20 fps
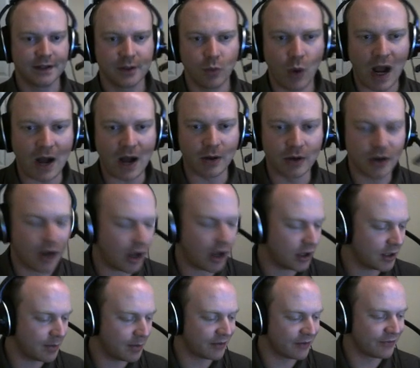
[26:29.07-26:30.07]
Wow, look at all
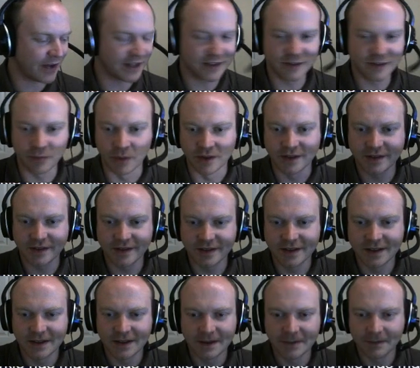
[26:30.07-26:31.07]
them advancements.
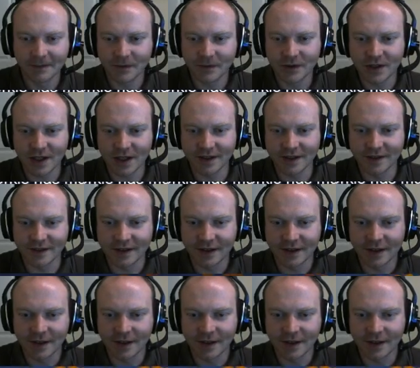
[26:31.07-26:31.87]
Jeez.